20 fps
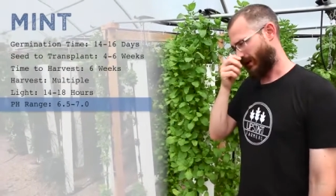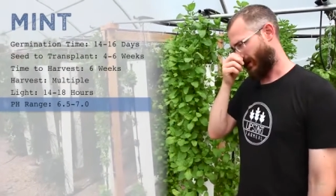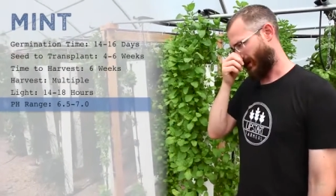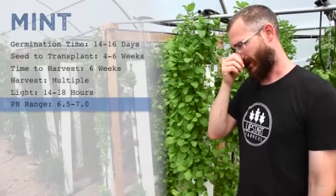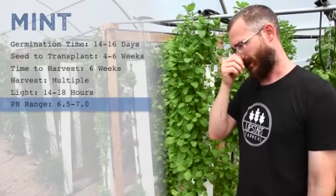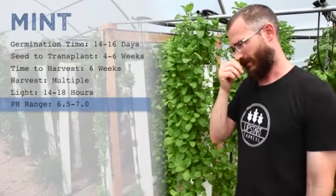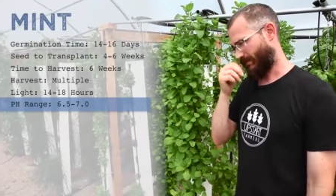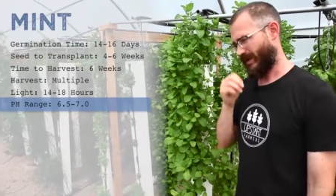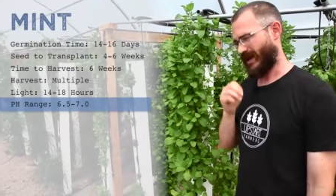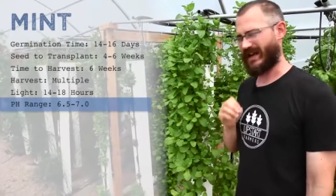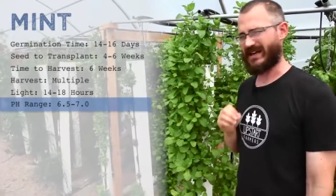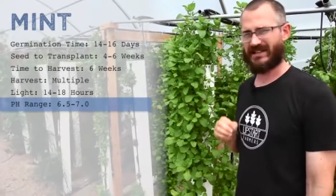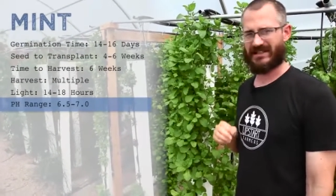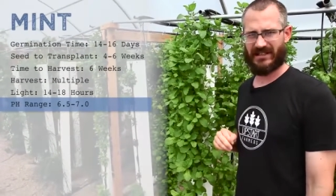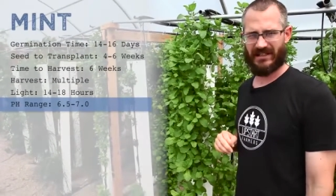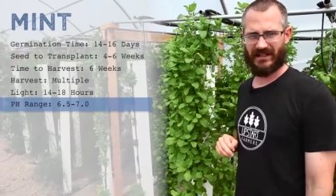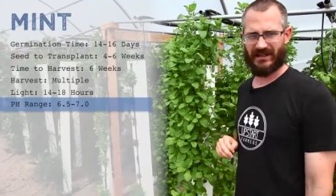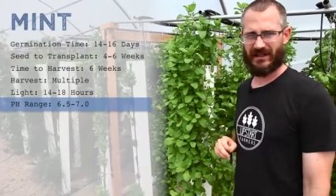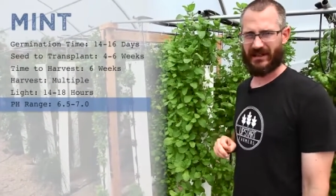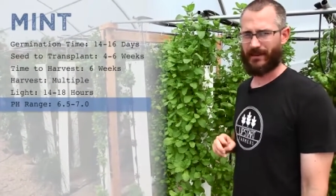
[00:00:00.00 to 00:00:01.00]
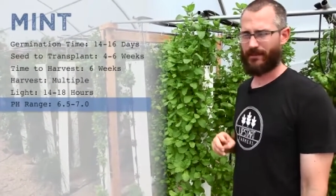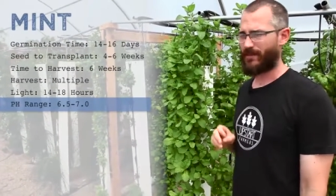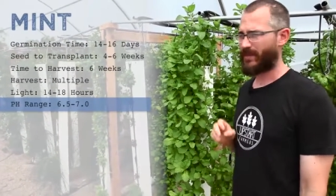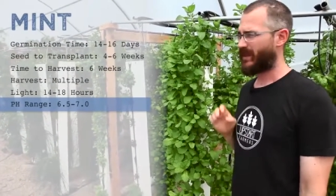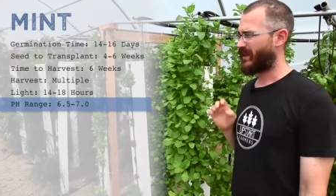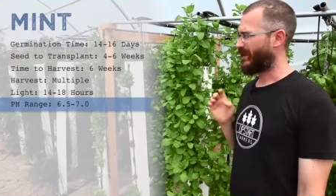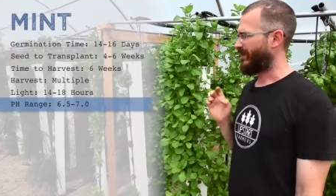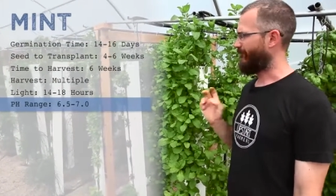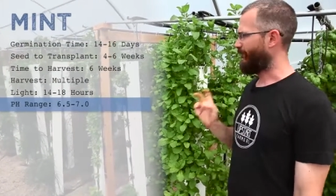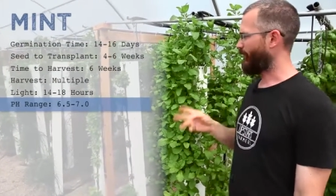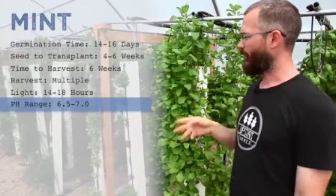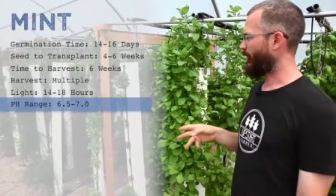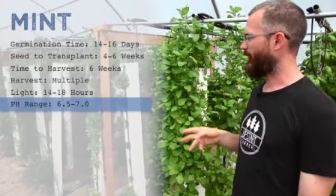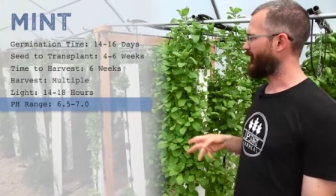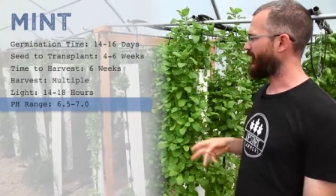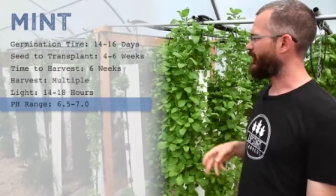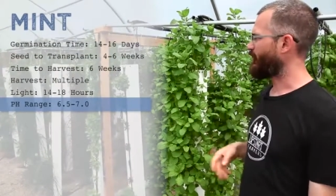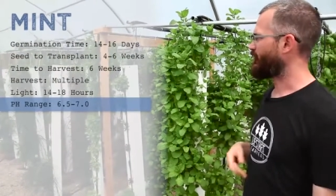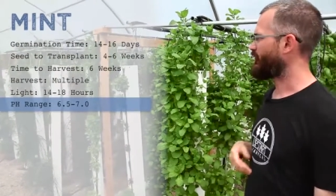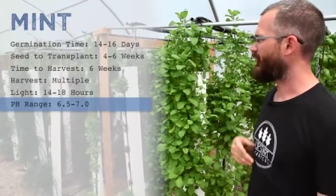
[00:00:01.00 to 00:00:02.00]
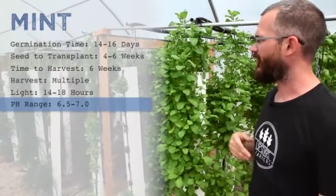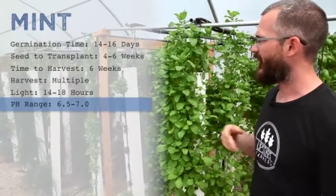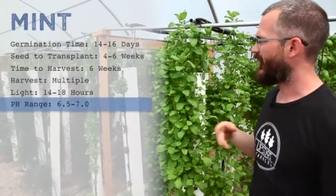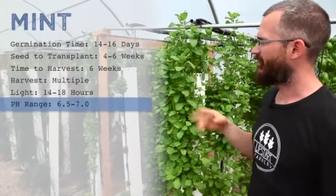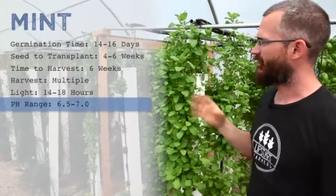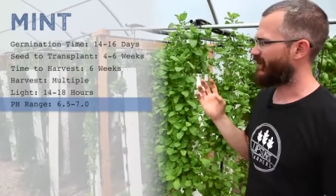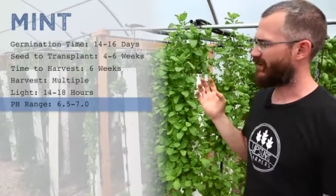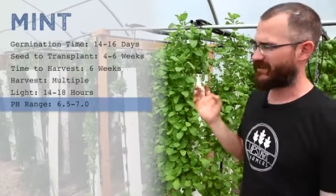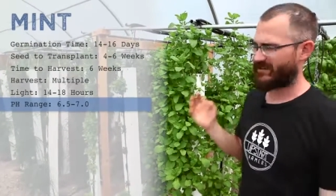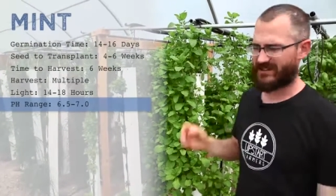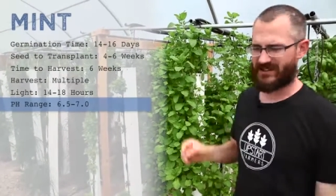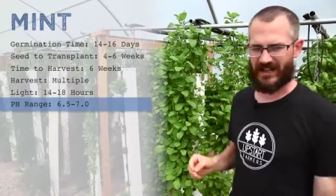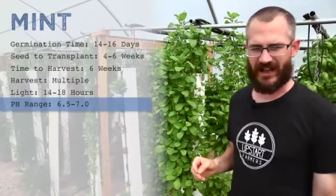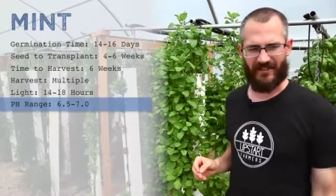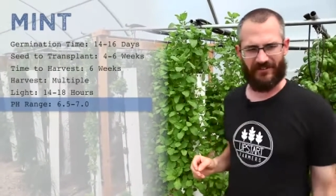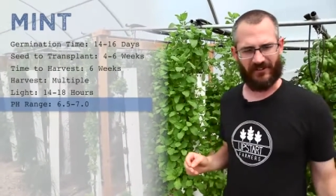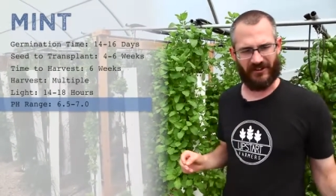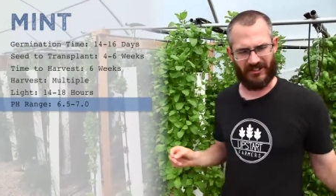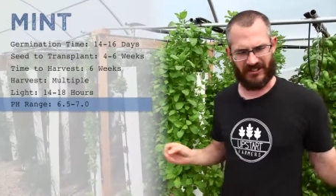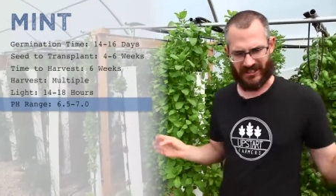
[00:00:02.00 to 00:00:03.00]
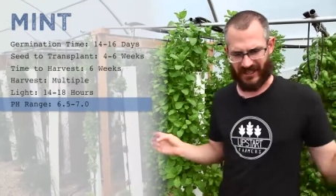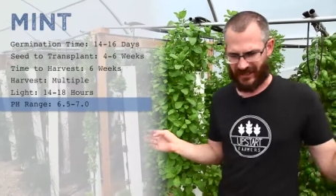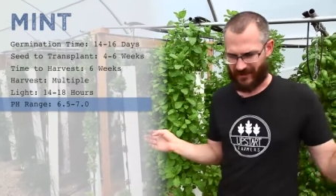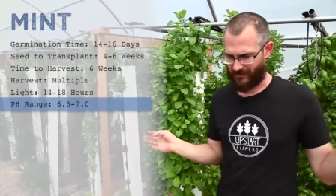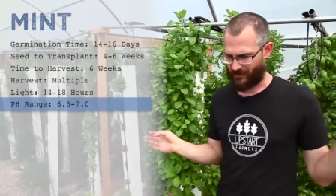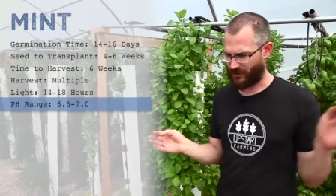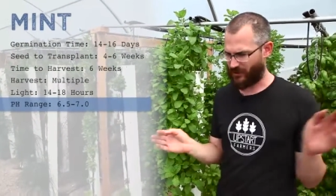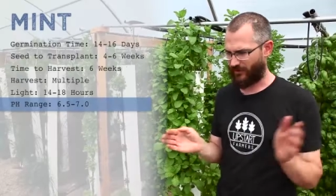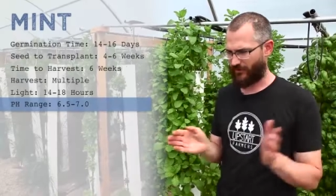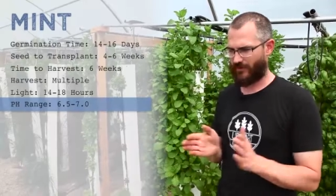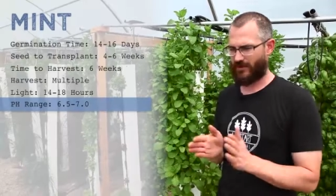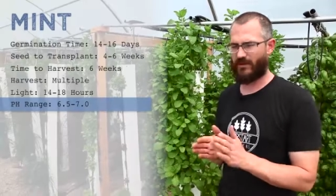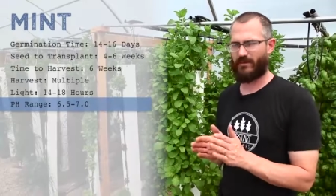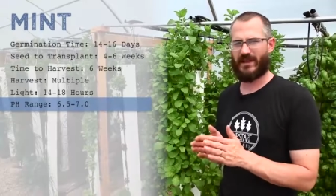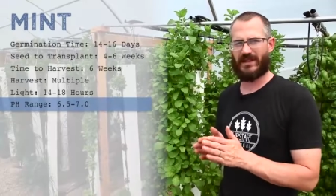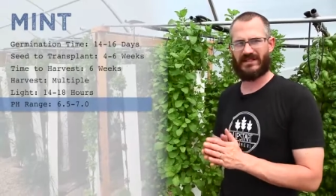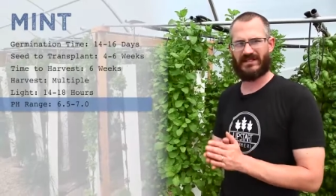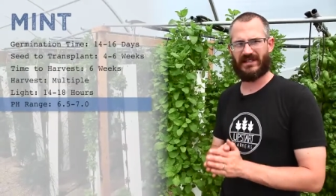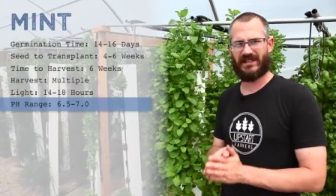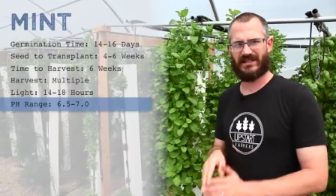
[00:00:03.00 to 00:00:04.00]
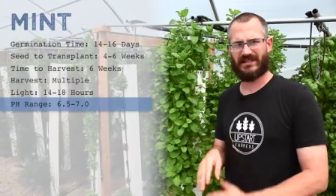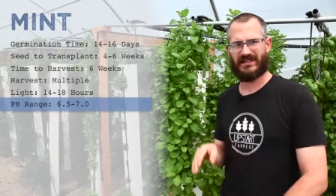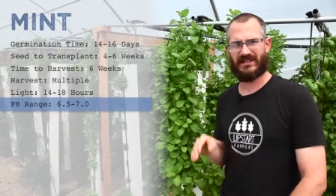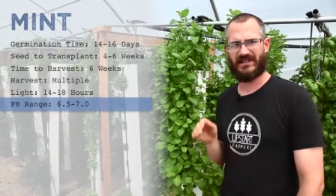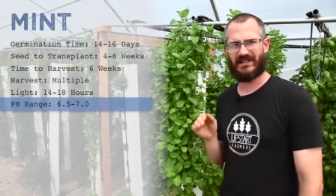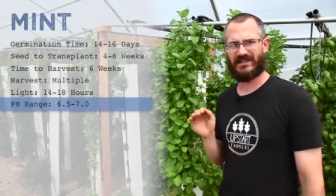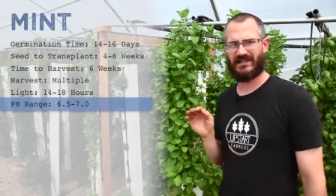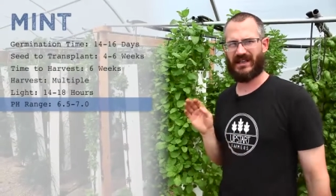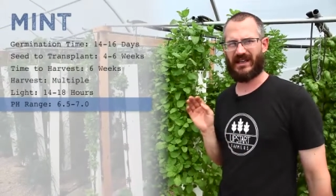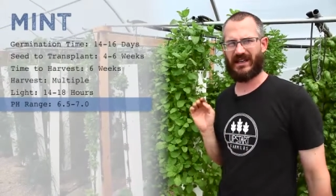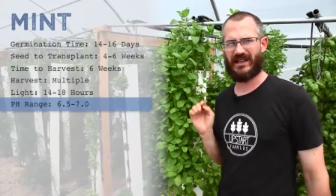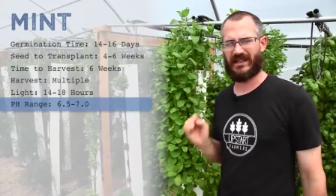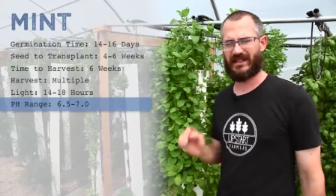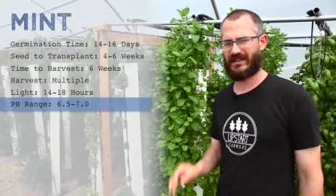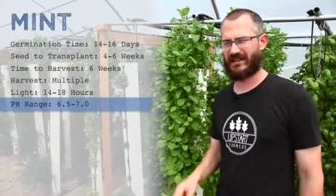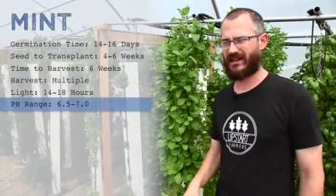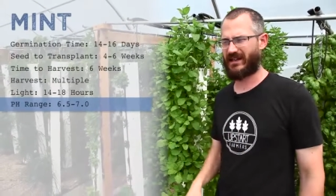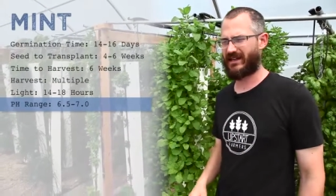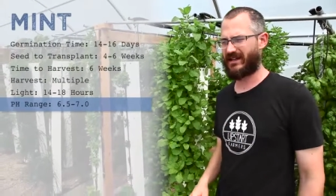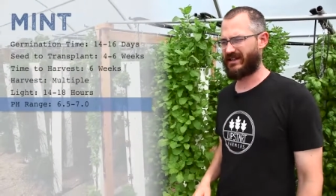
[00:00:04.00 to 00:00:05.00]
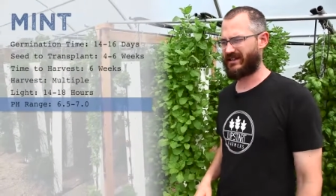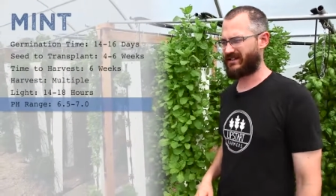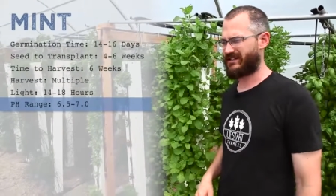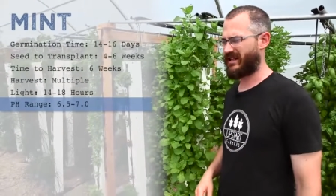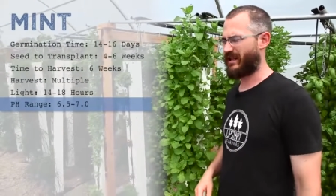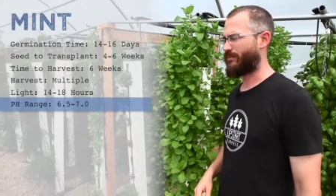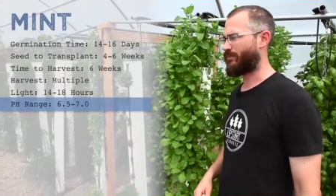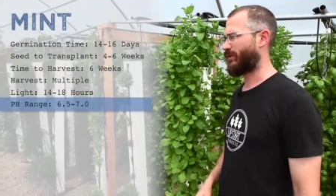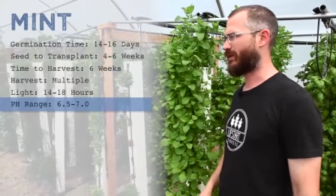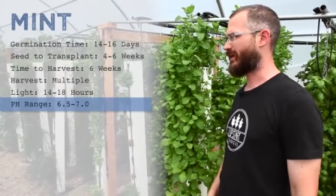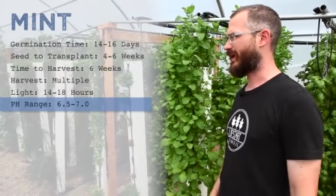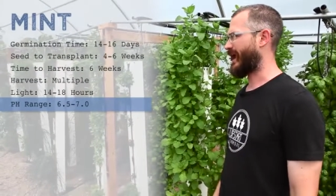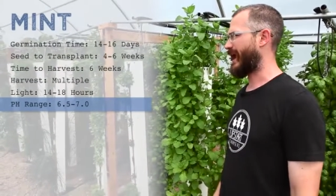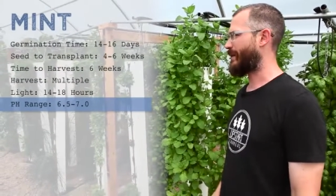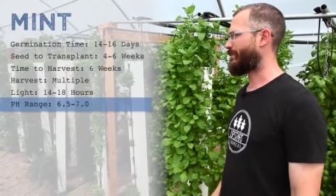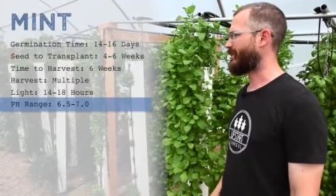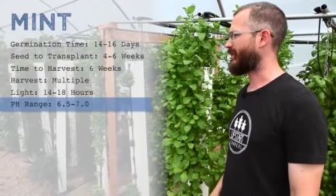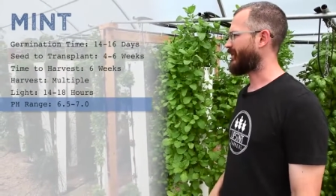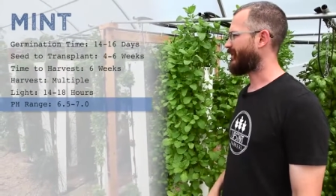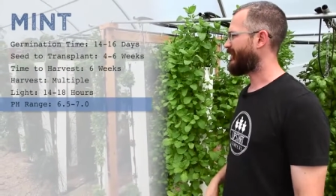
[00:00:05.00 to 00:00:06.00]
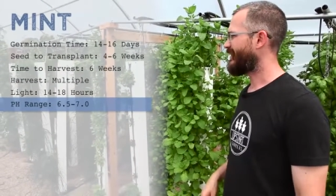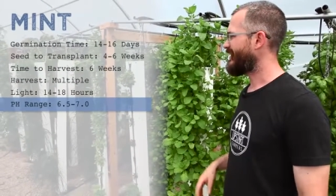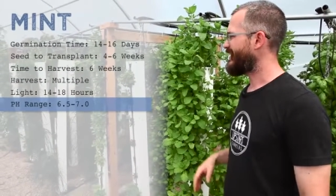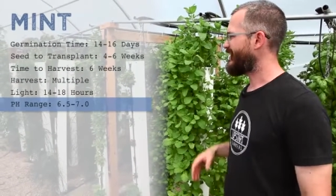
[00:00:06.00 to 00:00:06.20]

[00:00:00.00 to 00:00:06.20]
um, ideally. If you're running it with a lot of other stuff, you just kind of shoot for the mid sixes and uh, they stay pretty happy.